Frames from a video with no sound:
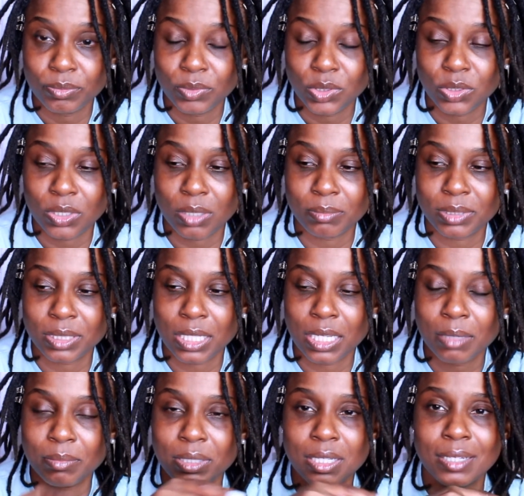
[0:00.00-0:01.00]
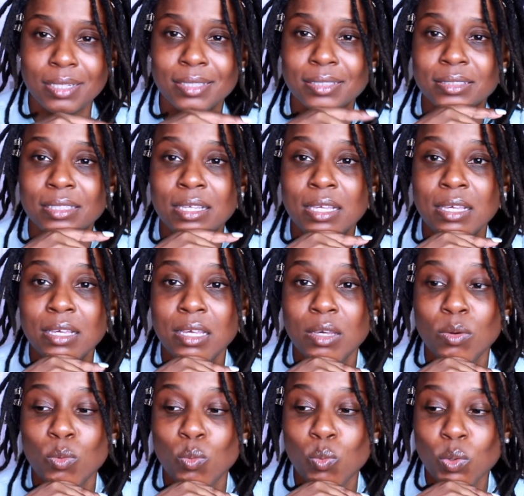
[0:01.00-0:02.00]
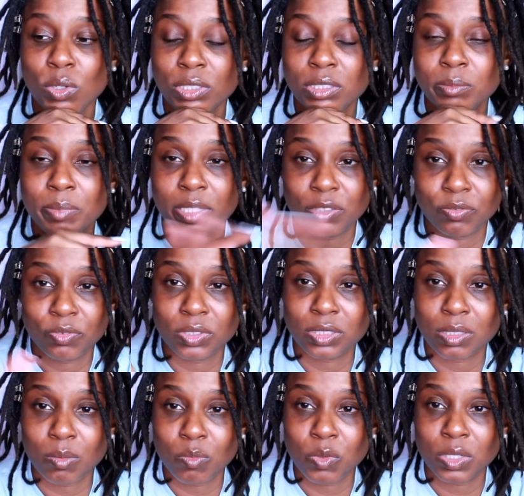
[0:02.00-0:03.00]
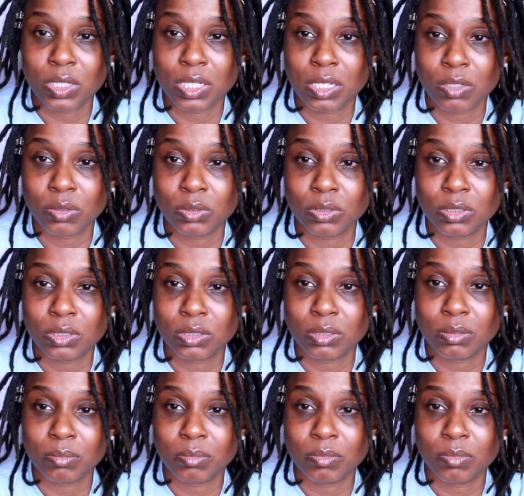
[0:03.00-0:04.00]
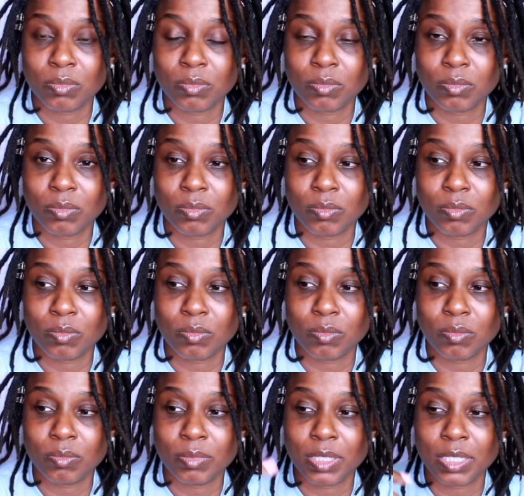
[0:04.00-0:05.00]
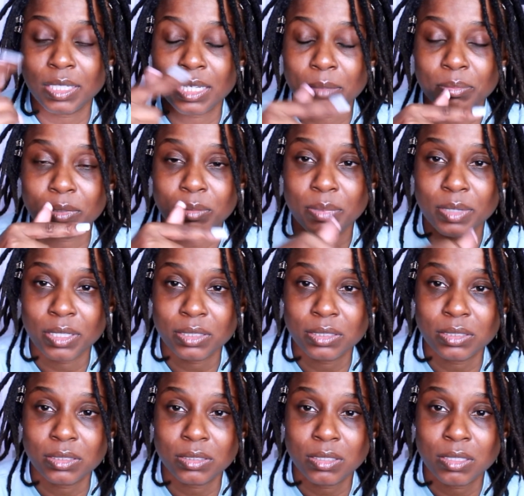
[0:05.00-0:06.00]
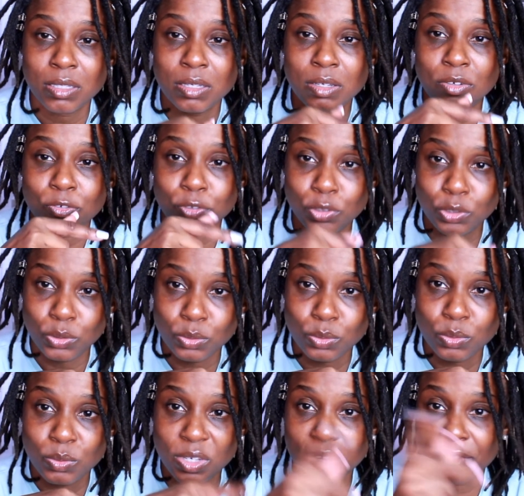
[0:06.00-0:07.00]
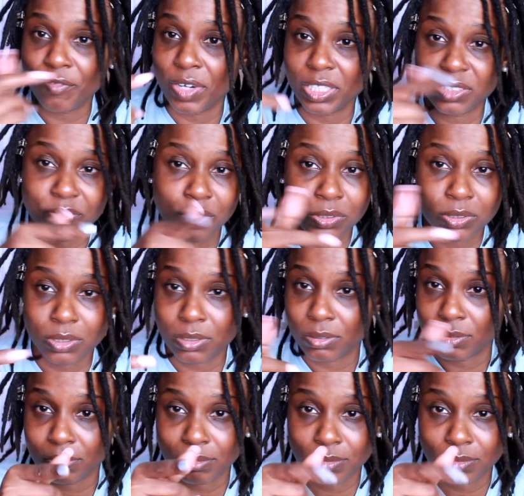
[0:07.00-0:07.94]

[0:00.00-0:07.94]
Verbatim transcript: You see what I'm saying? Because what's best for someone else may not be best for you and vice versa.